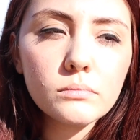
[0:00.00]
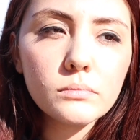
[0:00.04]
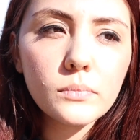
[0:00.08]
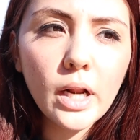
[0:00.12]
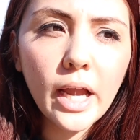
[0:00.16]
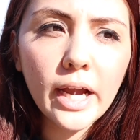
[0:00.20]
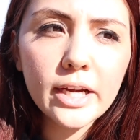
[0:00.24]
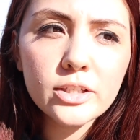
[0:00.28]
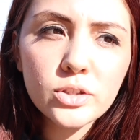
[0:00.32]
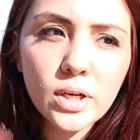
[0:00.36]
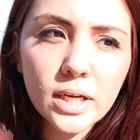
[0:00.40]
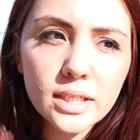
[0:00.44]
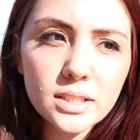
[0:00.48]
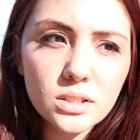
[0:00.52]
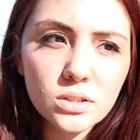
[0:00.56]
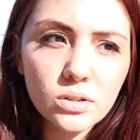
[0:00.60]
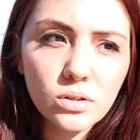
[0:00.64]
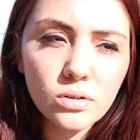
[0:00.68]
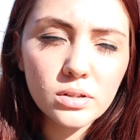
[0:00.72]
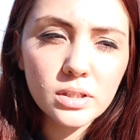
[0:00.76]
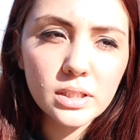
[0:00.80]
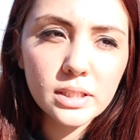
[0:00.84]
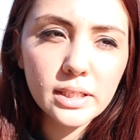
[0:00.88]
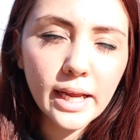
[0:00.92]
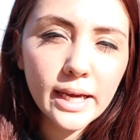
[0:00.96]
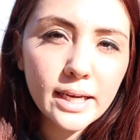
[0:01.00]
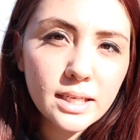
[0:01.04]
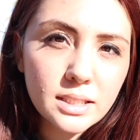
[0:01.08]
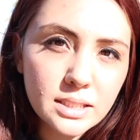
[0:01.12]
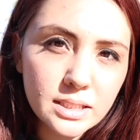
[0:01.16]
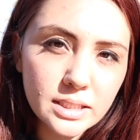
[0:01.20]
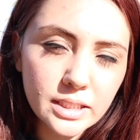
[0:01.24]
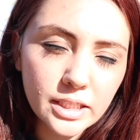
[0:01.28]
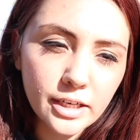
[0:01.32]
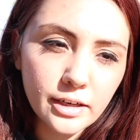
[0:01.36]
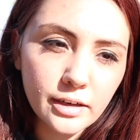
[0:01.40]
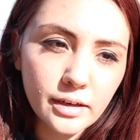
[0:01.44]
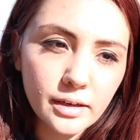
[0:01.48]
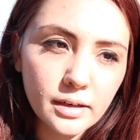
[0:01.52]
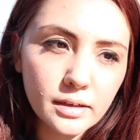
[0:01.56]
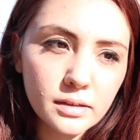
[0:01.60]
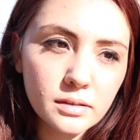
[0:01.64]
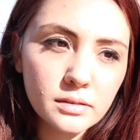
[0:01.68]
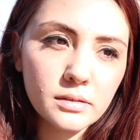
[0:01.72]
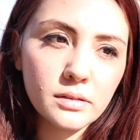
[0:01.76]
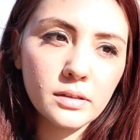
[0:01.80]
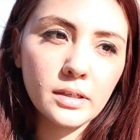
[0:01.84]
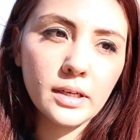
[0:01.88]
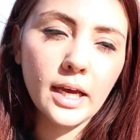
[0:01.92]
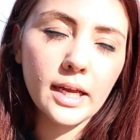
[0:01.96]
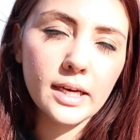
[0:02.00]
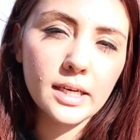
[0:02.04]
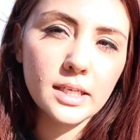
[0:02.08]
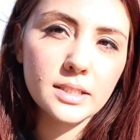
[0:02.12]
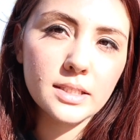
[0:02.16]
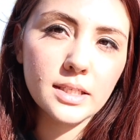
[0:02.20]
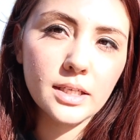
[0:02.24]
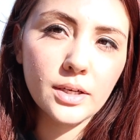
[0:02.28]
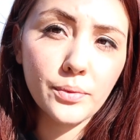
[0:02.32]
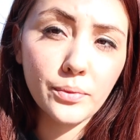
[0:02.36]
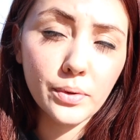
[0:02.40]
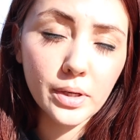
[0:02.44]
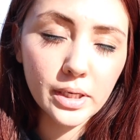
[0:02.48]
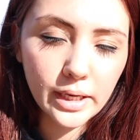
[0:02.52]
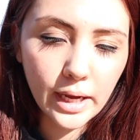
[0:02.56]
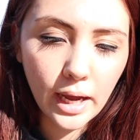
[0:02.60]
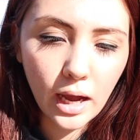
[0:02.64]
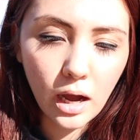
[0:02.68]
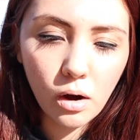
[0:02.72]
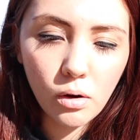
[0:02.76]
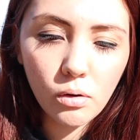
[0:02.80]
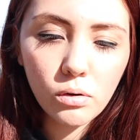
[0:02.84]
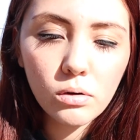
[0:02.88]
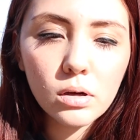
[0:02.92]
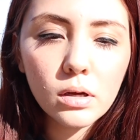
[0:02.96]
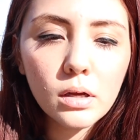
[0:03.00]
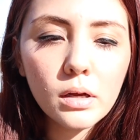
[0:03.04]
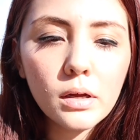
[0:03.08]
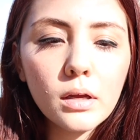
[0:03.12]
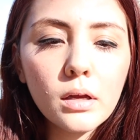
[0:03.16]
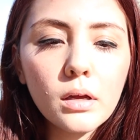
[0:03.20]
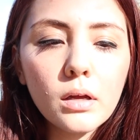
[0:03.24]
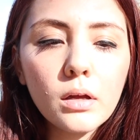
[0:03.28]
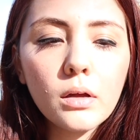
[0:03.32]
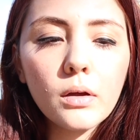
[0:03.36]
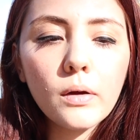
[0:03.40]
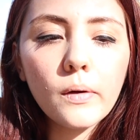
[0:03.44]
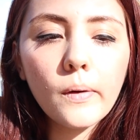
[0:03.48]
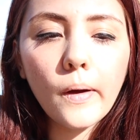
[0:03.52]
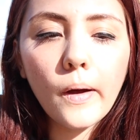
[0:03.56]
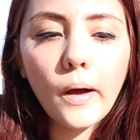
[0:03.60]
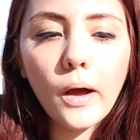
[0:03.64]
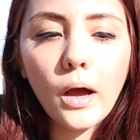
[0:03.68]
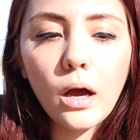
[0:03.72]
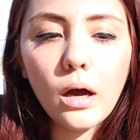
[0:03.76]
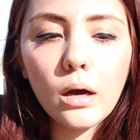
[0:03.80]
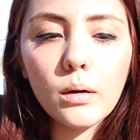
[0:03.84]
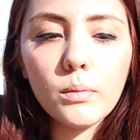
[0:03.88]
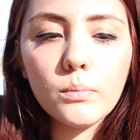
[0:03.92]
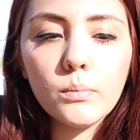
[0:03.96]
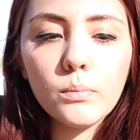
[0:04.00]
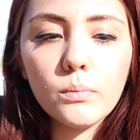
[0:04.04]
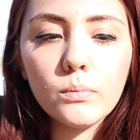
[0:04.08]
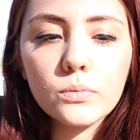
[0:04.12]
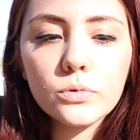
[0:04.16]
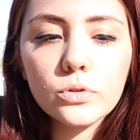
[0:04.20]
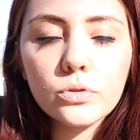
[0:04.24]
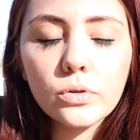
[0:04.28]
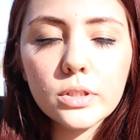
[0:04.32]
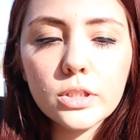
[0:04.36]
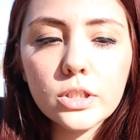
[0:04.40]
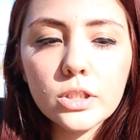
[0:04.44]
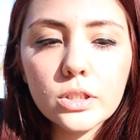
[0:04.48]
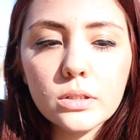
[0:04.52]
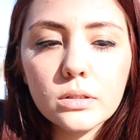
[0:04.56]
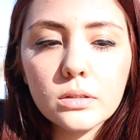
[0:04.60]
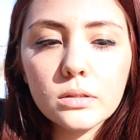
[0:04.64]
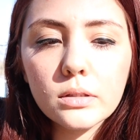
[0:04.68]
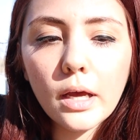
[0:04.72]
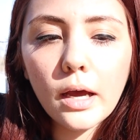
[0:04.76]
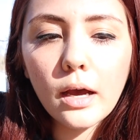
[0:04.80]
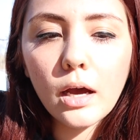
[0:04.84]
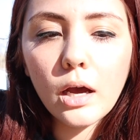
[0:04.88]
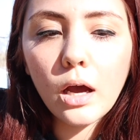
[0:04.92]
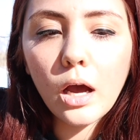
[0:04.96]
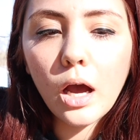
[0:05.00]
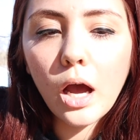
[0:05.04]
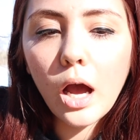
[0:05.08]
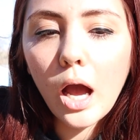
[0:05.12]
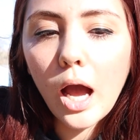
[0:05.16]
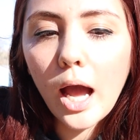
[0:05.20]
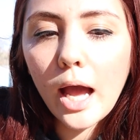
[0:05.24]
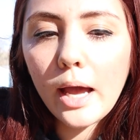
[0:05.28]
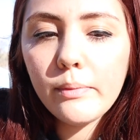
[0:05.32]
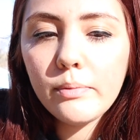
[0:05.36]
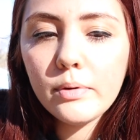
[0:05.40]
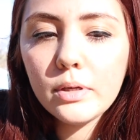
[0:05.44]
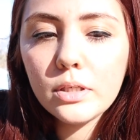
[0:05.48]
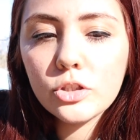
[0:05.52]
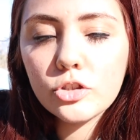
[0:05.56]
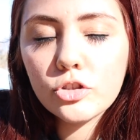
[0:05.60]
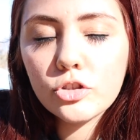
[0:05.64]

I tried to go the next year and it didn't work out. I've been